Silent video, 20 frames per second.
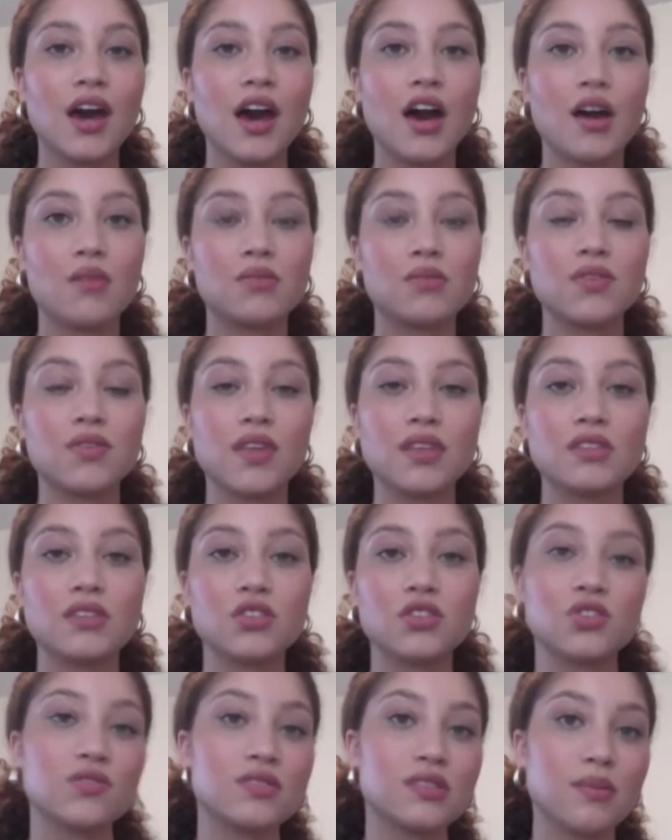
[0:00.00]
So that's
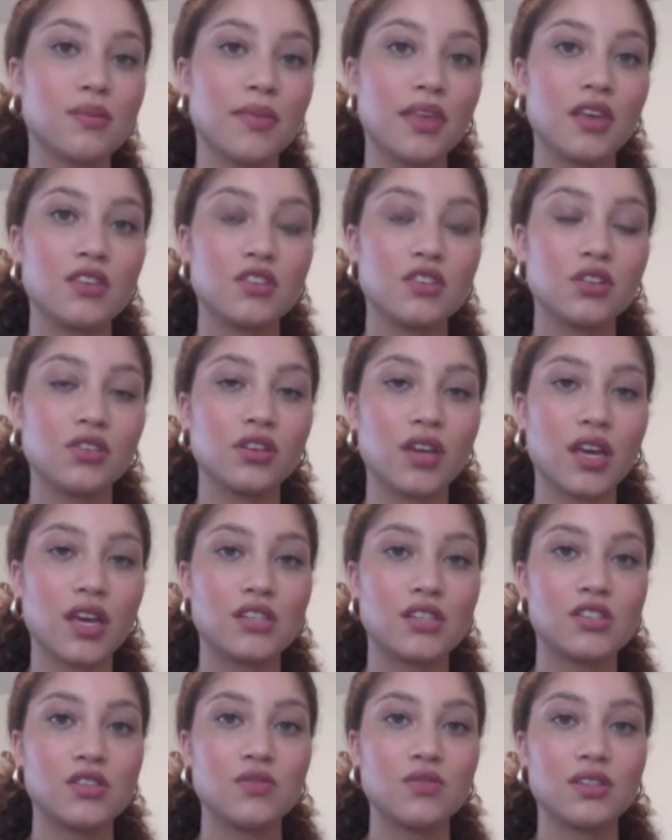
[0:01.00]
also something to look
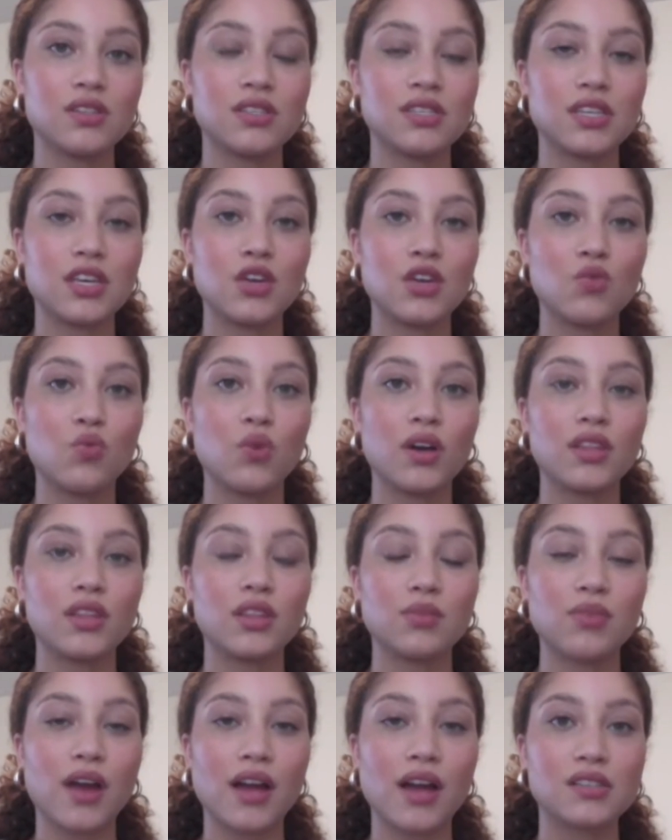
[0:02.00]
into, to see what the
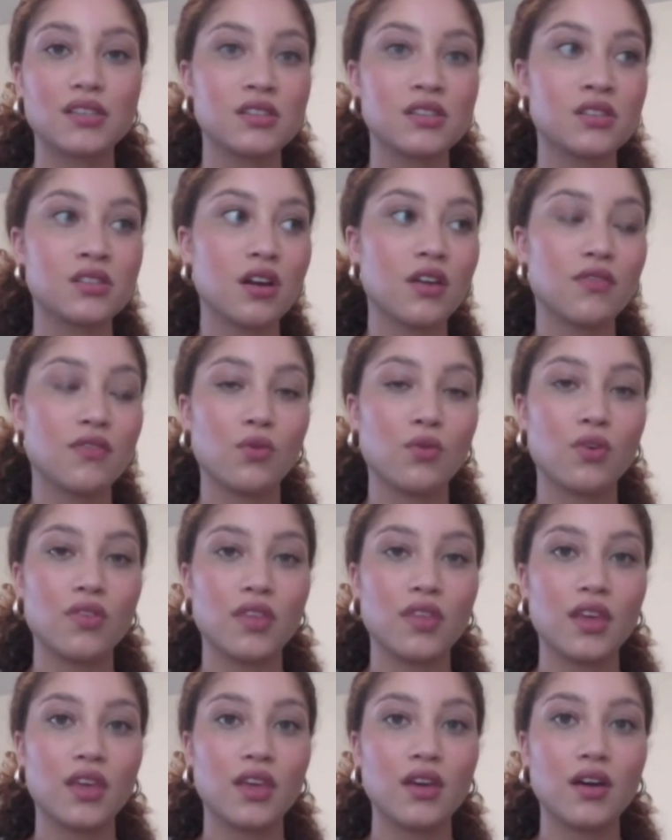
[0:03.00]
practices are for
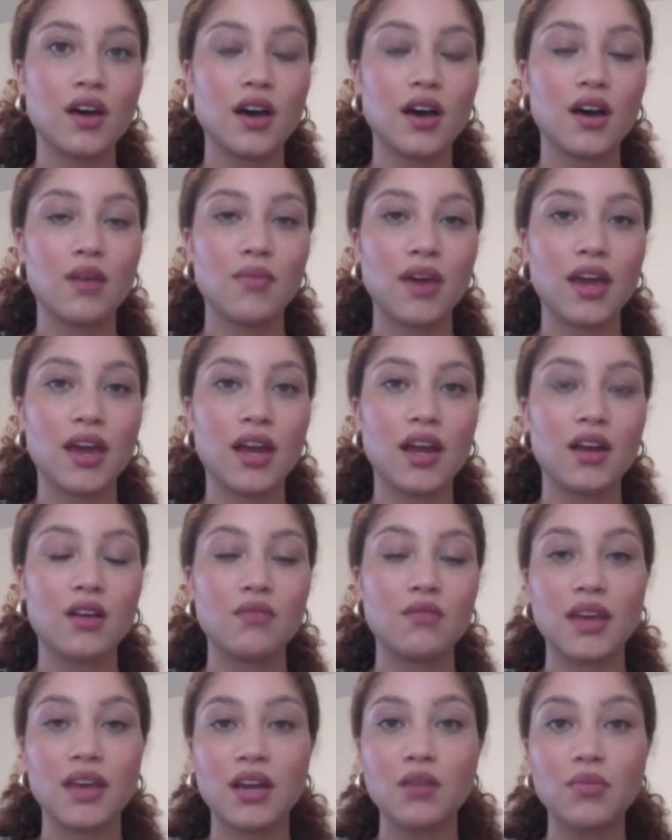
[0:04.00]
the hair and
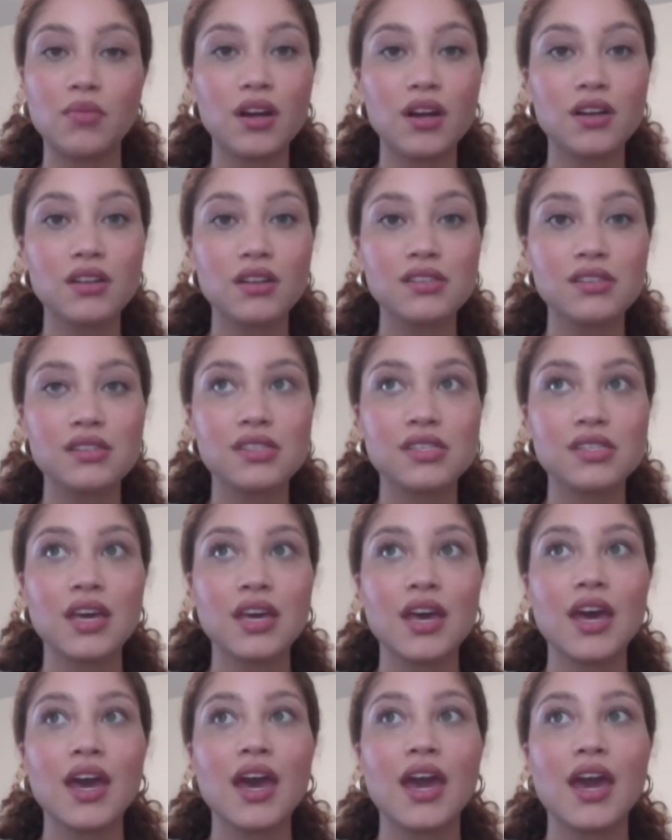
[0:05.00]
makeup artists,
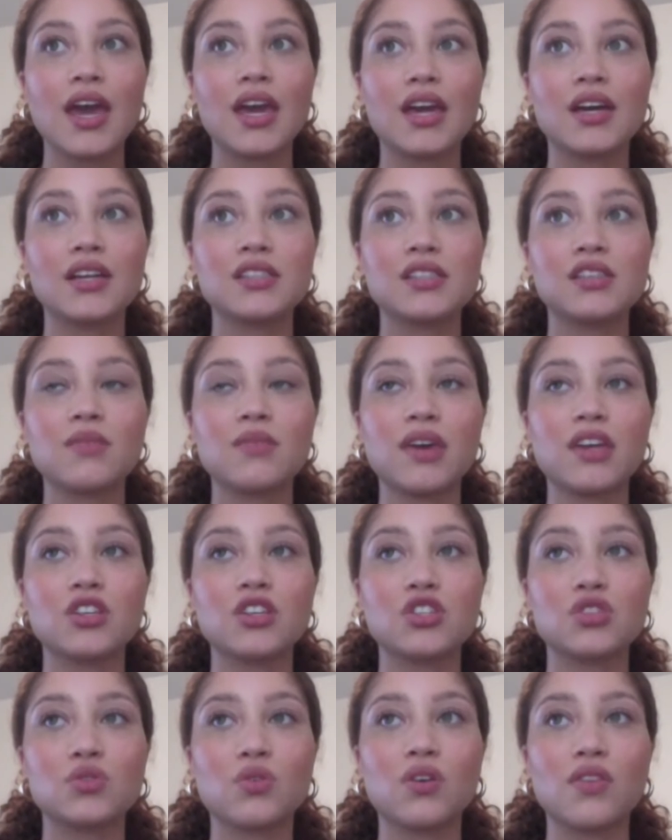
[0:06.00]
and to make
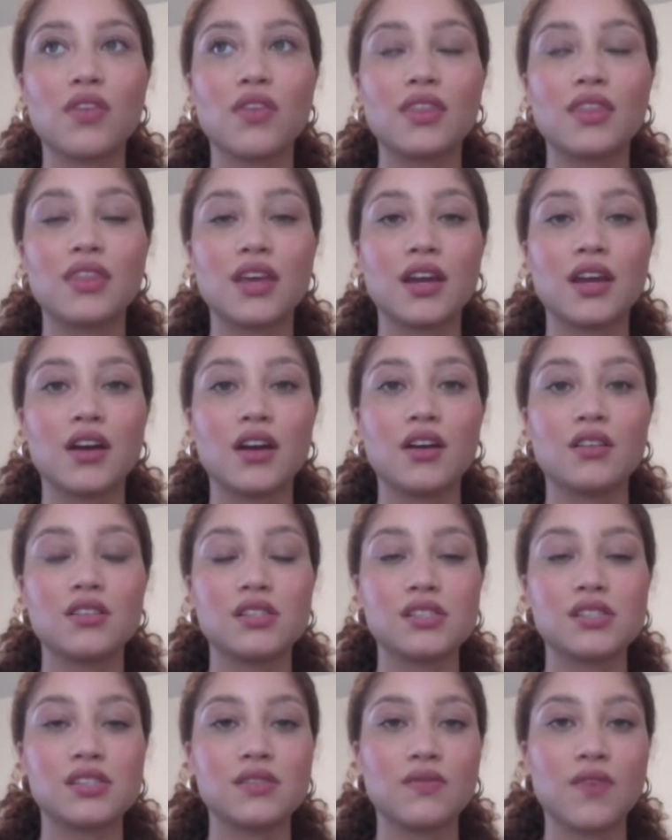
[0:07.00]
sure that they are
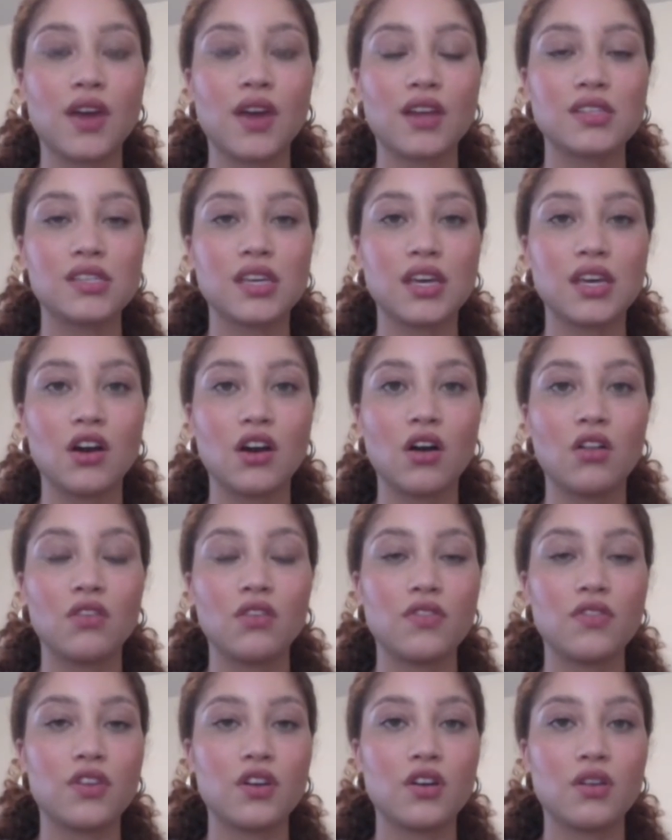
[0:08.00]
disinfecting all
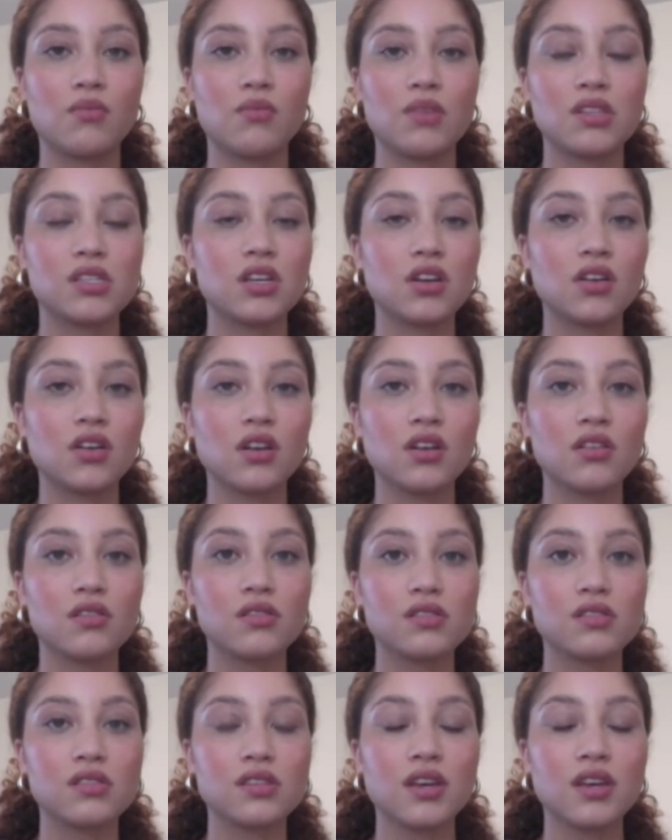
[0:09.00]
of their
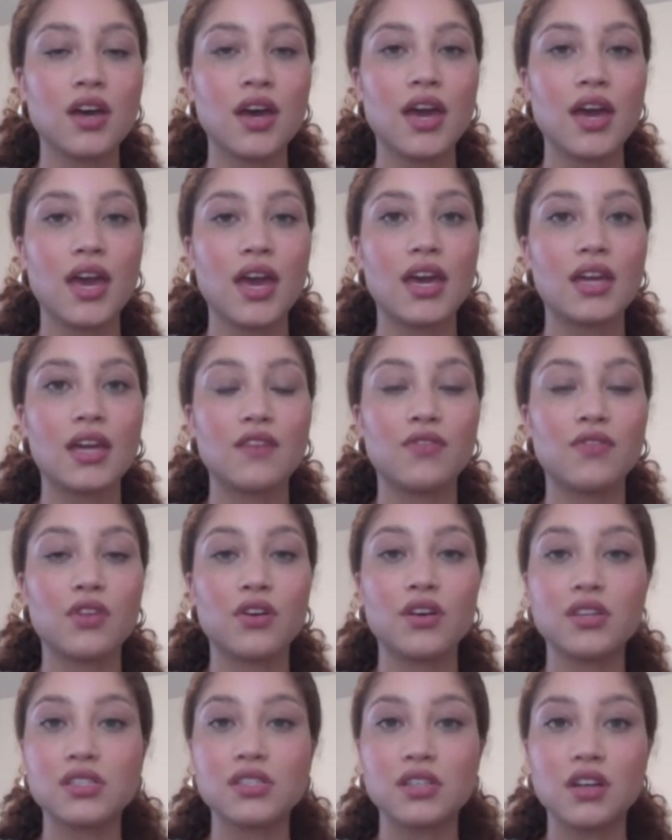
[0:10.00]
materials. And if there
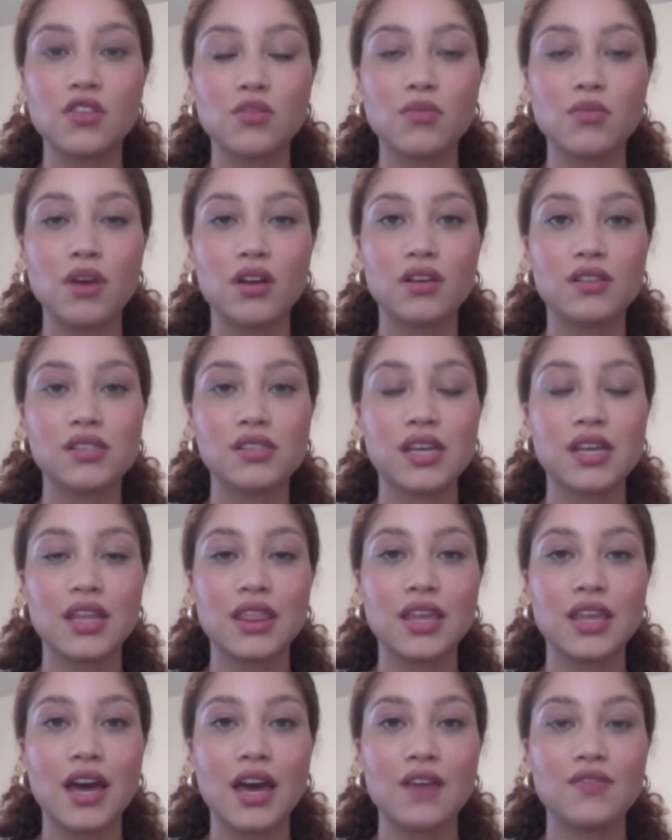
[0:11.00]
is another model on set,
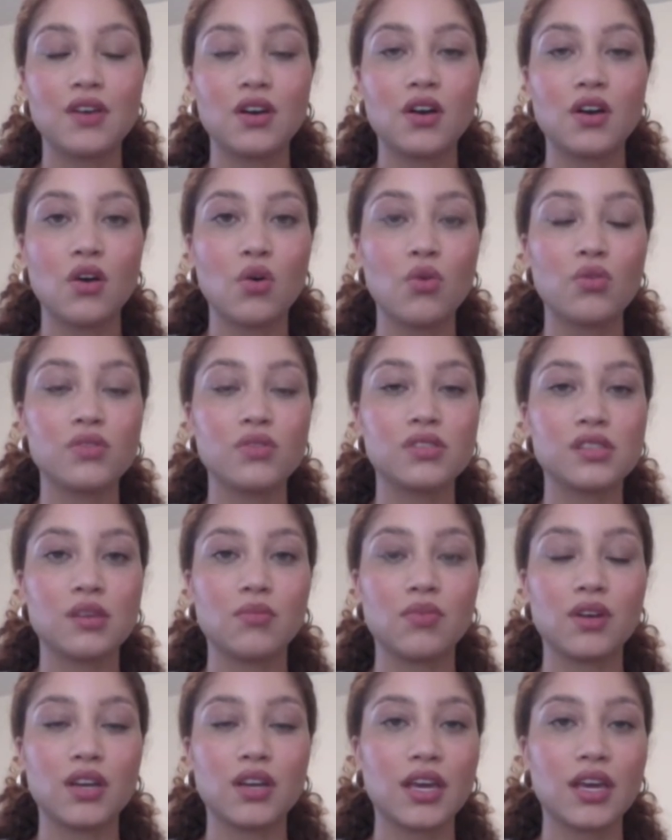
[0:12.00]
they have a whole
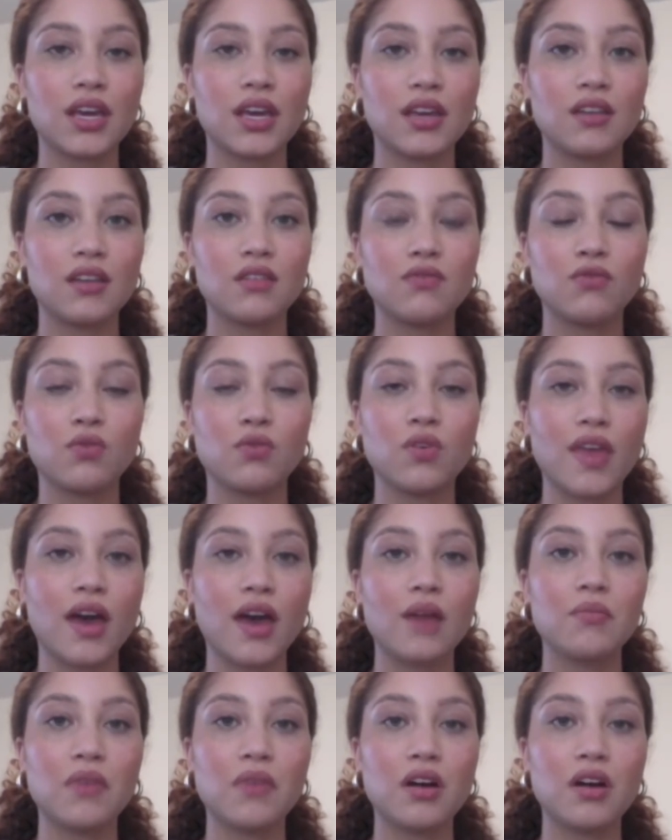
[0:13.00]
separate kit for
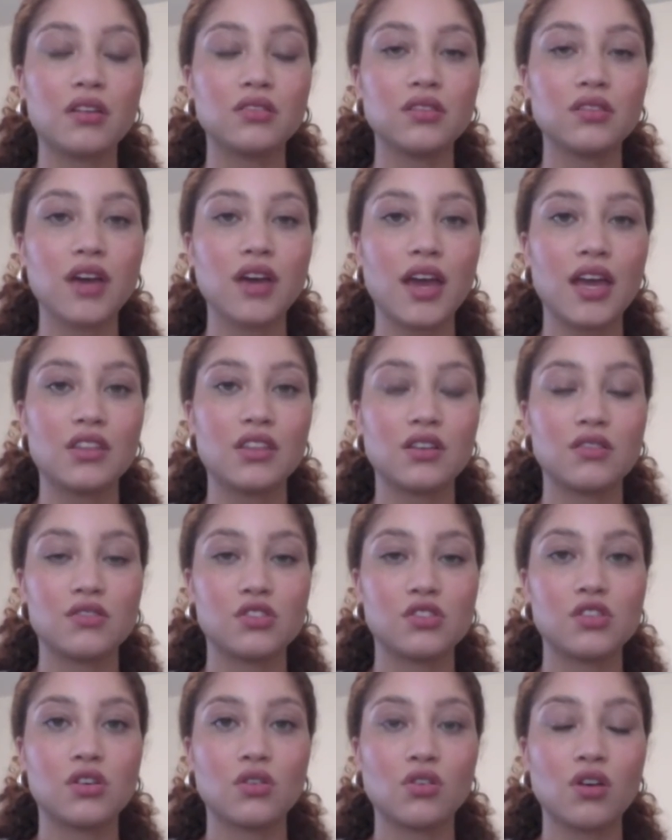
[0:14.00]
that model, and there is
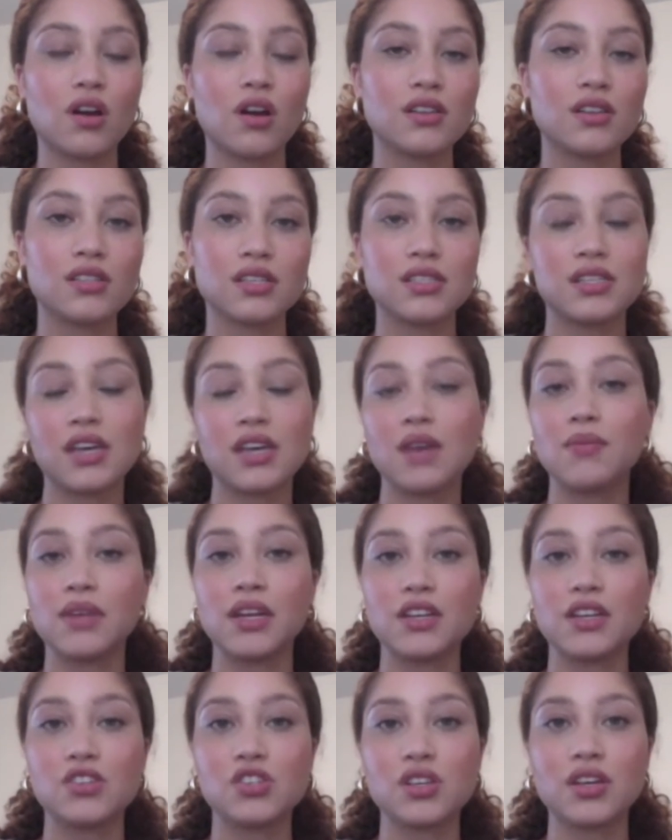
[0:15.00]
no
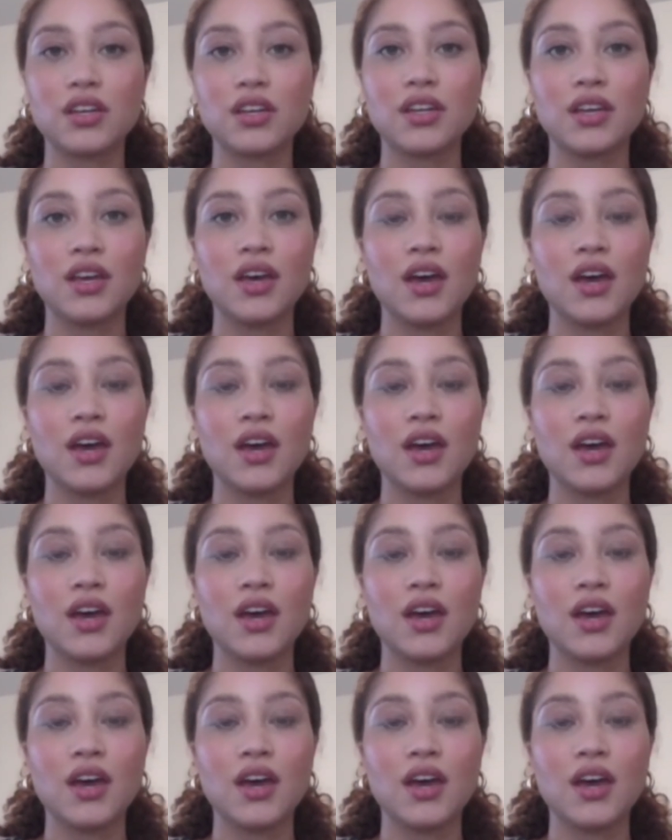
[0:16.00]
cross-contamination.